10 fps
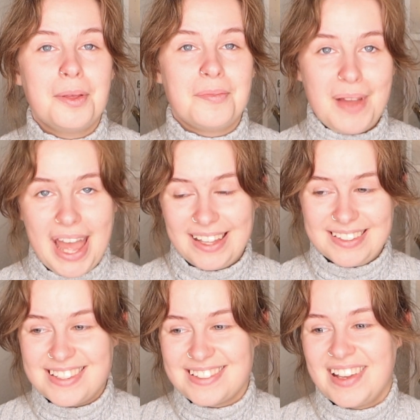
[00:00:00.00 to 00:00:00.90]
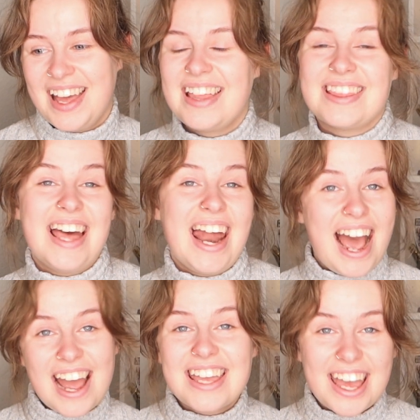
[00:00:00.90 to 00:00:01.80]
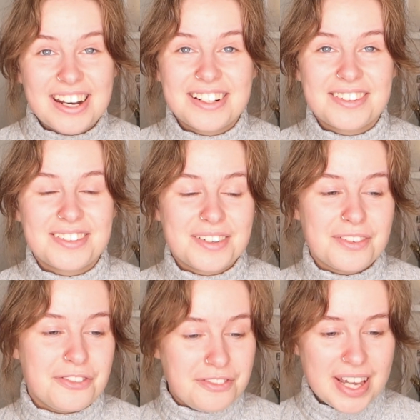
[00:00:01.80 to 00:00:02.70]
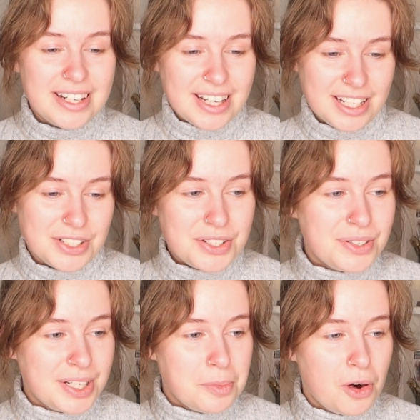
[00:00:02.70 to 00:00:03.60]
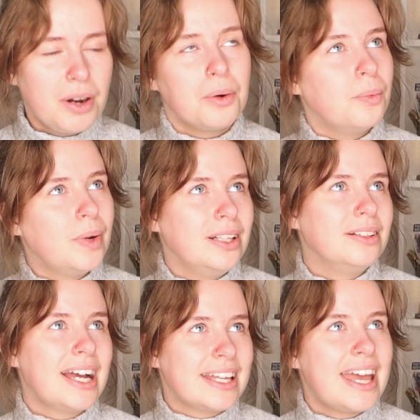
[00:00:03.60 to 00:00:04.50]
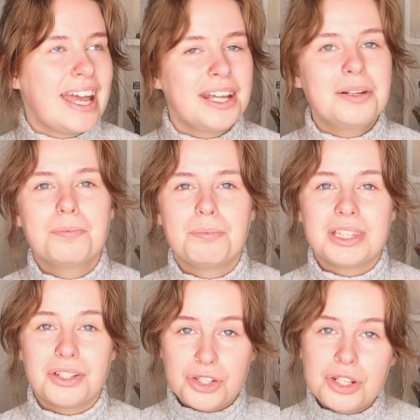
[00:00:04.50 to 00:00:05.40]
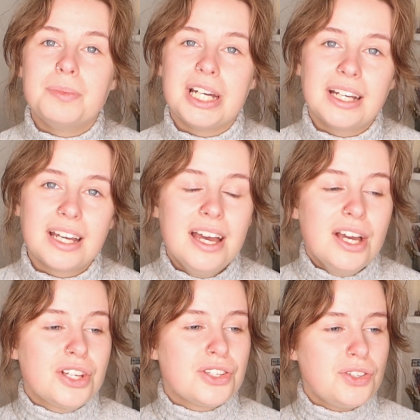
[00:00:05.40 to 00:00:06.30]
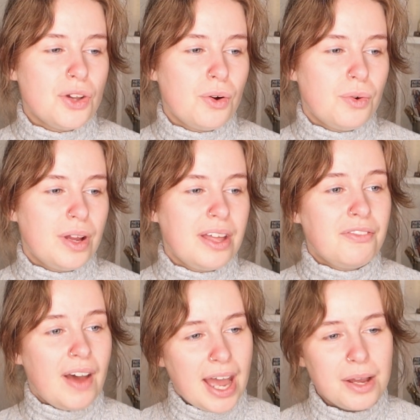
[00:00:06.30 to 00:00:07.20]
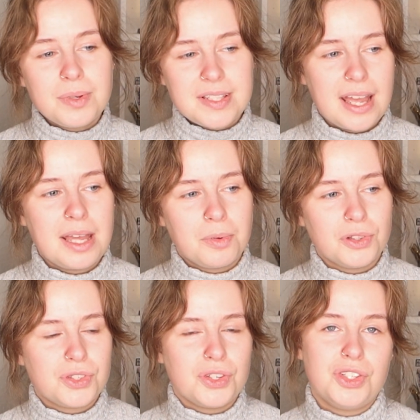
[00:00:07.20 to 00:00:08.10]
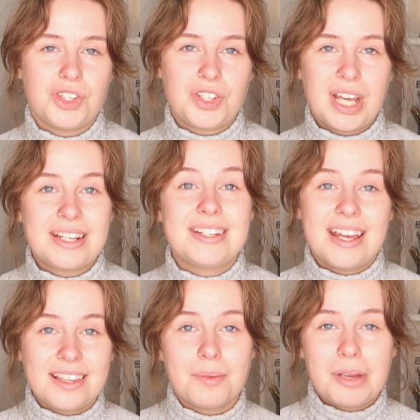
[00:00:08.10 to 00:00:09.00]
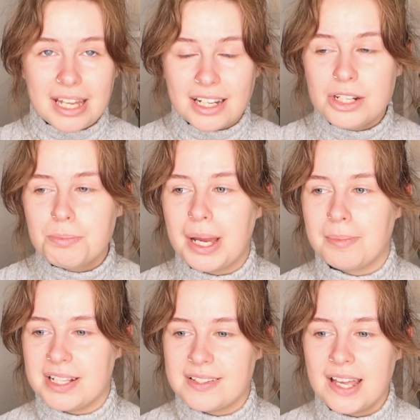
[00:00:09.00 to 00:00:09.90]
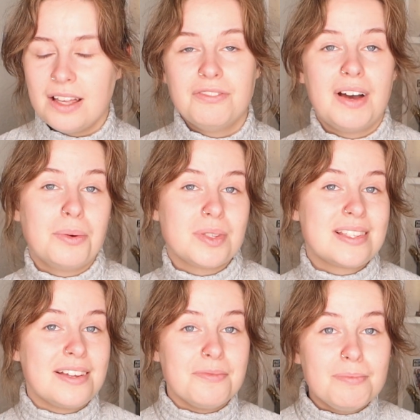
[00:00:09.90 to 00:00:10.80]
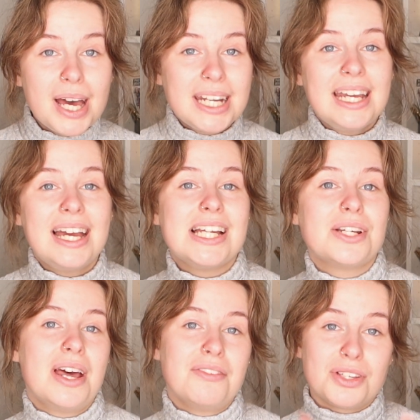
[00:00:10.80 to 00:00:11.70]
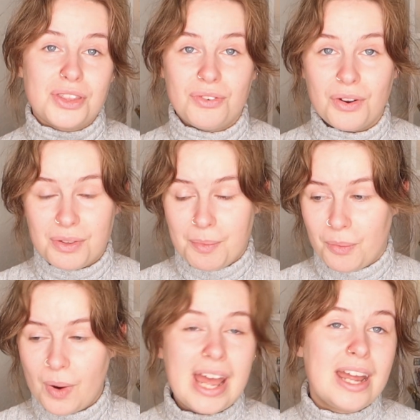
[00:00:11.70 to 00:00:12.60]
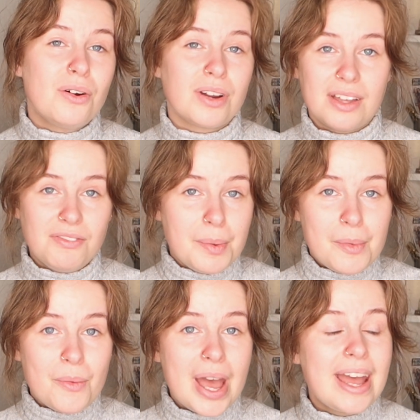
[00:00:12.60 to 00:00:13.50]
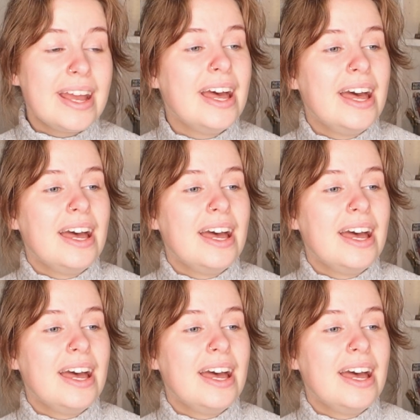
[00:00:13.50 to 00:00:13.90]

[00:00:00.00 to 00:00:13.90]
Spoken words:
of pants that I can't fit into anymore. Oh, well, I can, but they're too big. So if I was able to just like take them in by myself, I would save money. I don't have to throw them away or give them away,